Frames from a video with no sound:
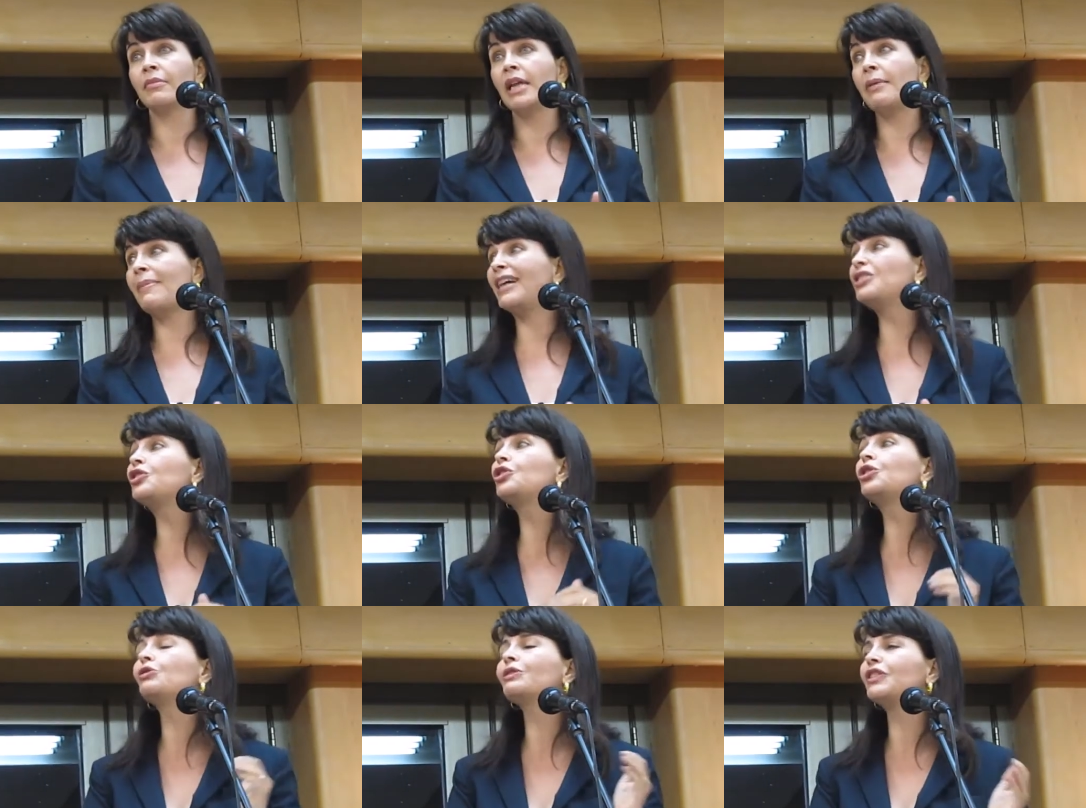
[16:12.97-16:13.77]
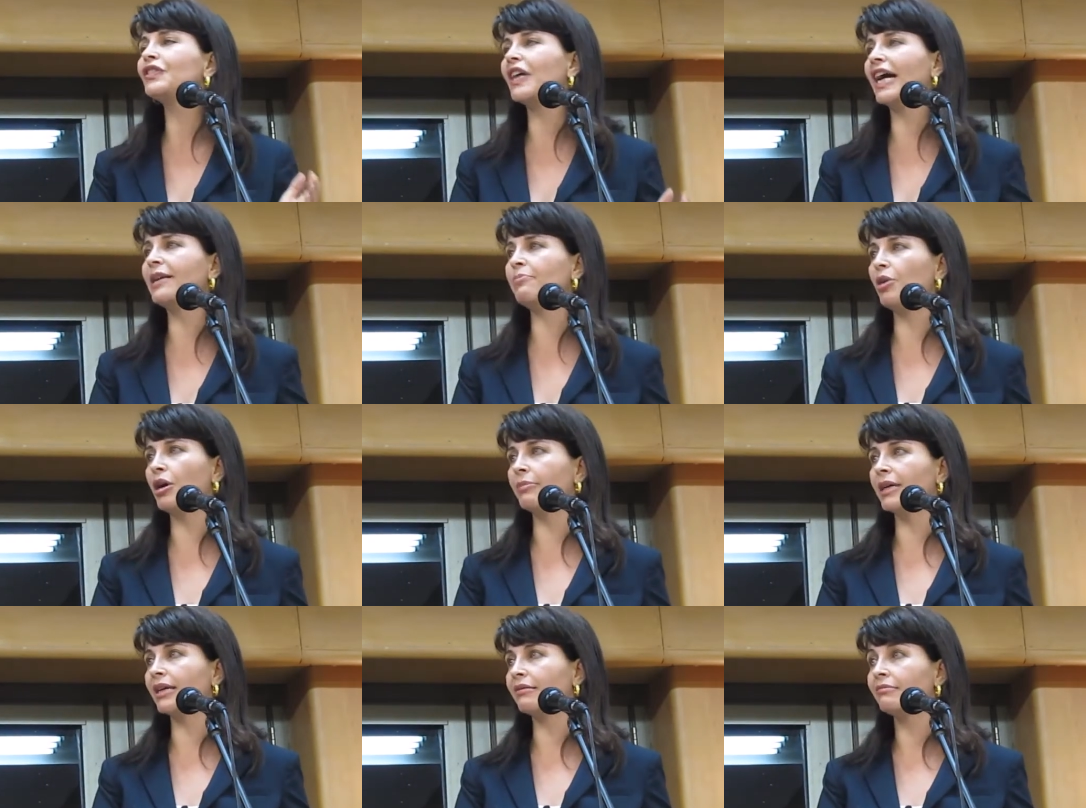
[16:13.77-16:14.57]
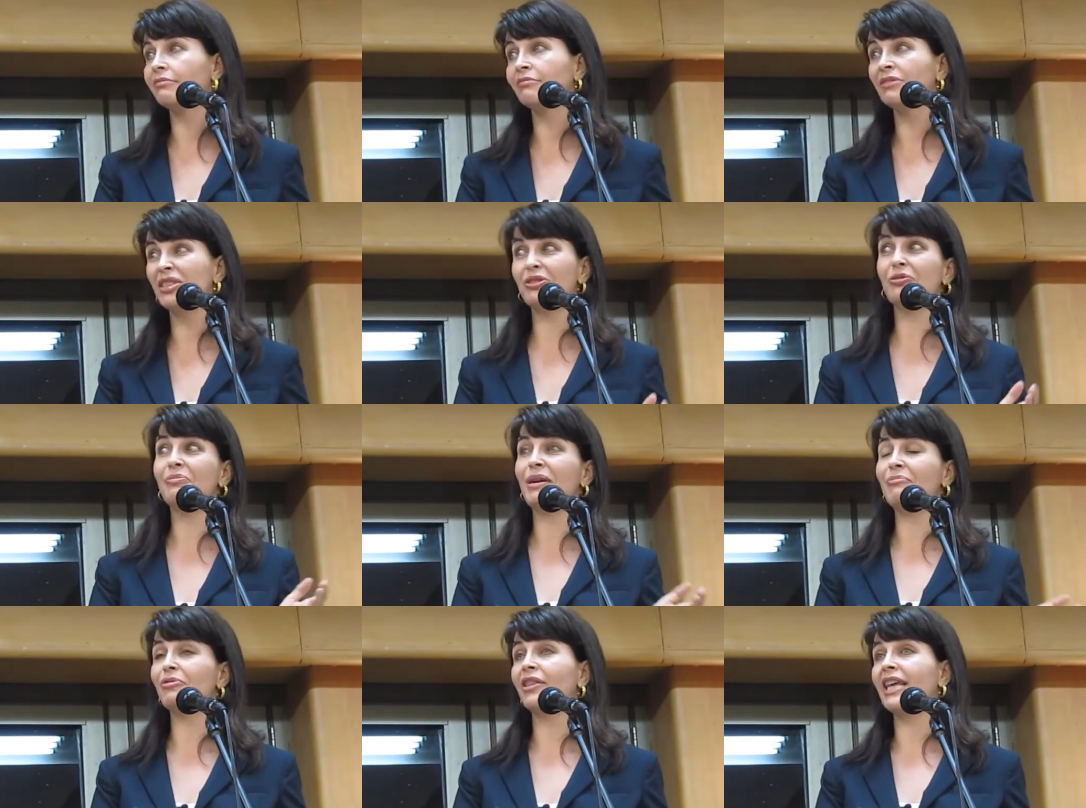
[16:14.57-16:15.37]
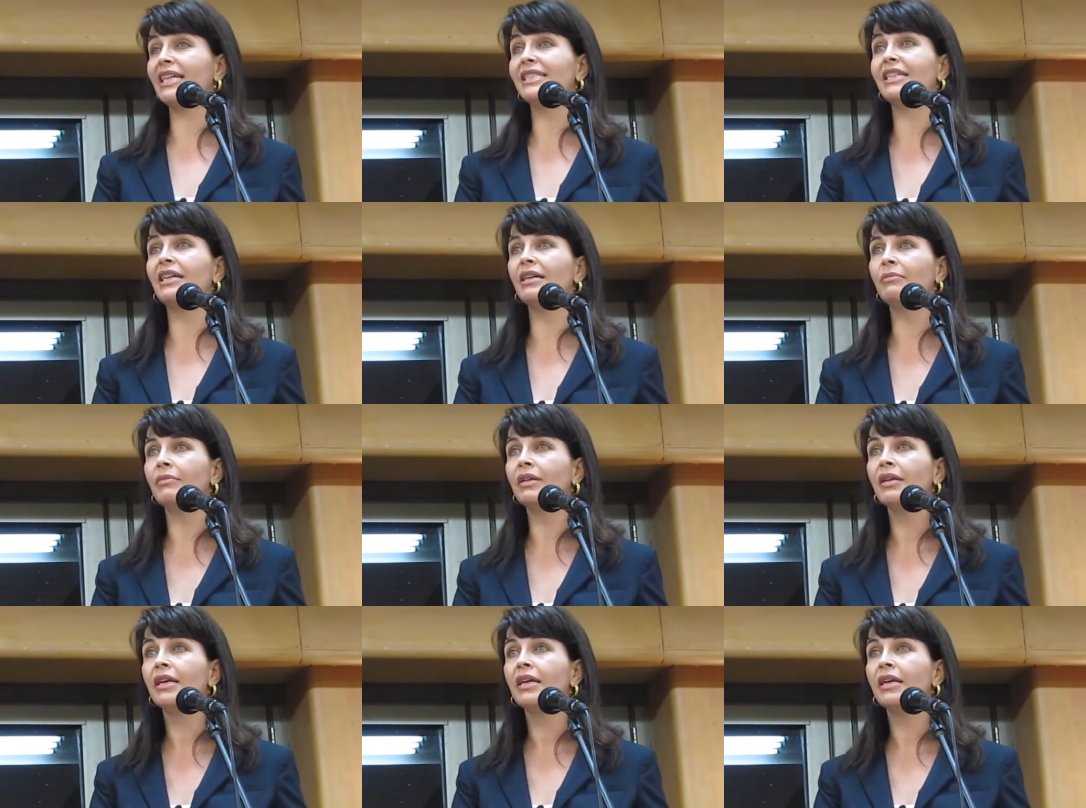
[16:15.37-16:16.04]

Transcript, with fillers: about suicide bombing. Do you remember that time?